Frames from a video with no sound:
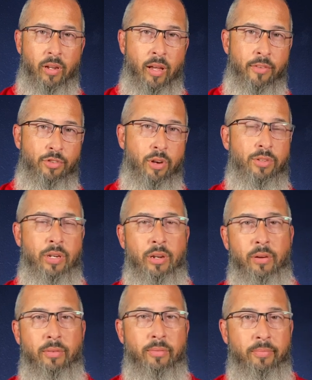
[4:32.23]
I've chosen you.
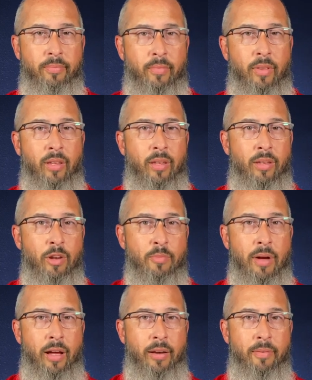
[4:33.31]
You're
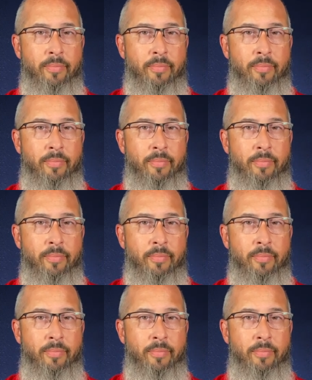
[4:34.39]
mine.